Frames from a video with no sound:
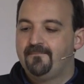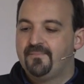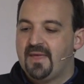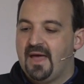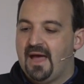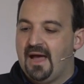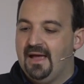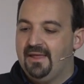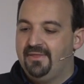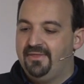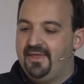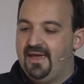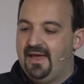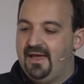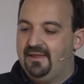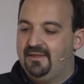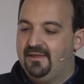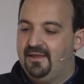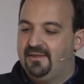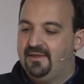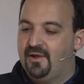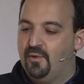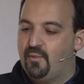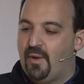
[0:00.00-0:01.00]
And then
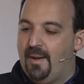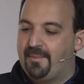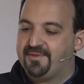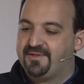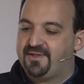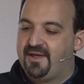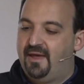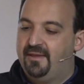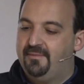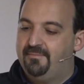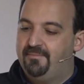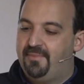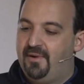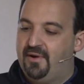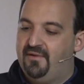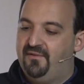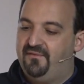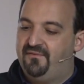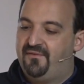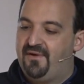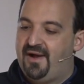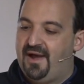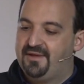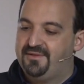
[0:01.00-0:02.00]
the website
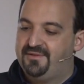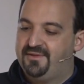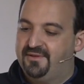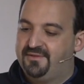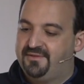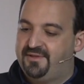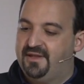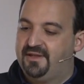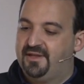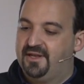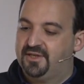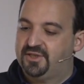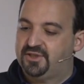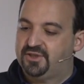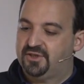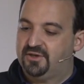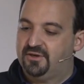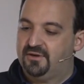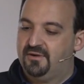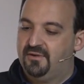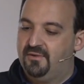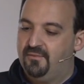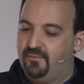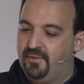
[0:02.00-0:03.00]
verifies the
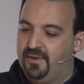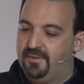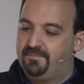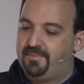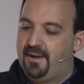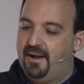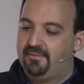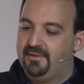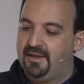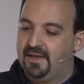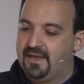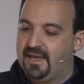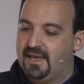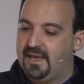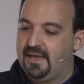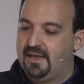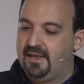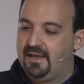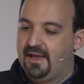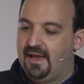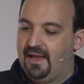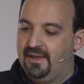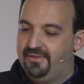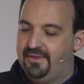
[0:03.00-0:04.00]
signature with public
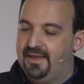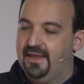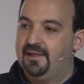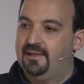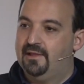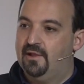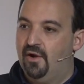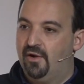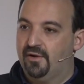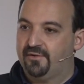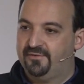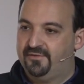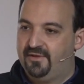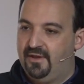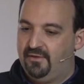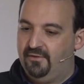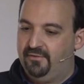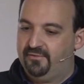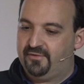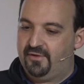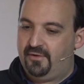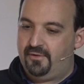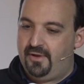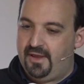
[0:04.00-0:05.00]
key and then logs the
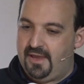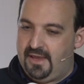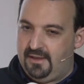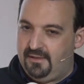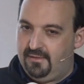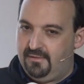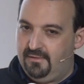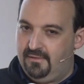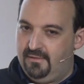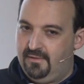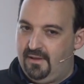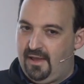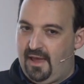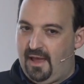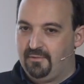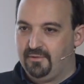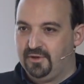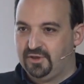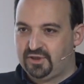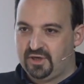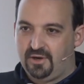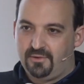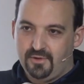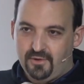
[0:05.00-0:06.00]
user in. I will
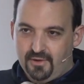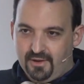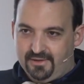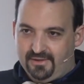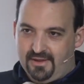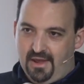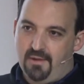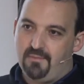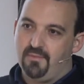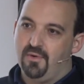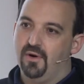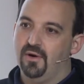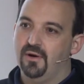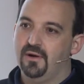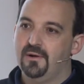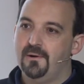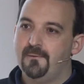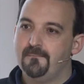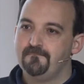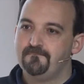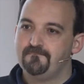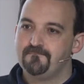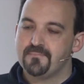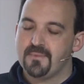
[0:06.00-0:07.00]
show you a demo
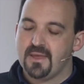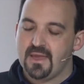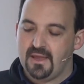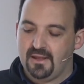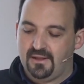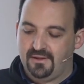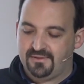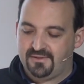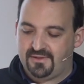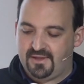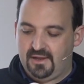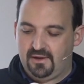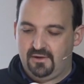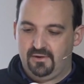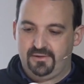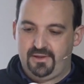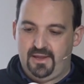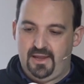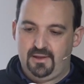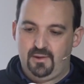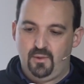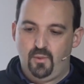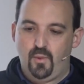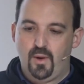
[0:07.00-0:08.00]
in a second
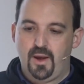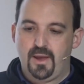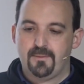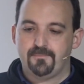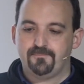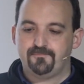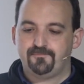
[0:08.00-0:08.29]
anyway.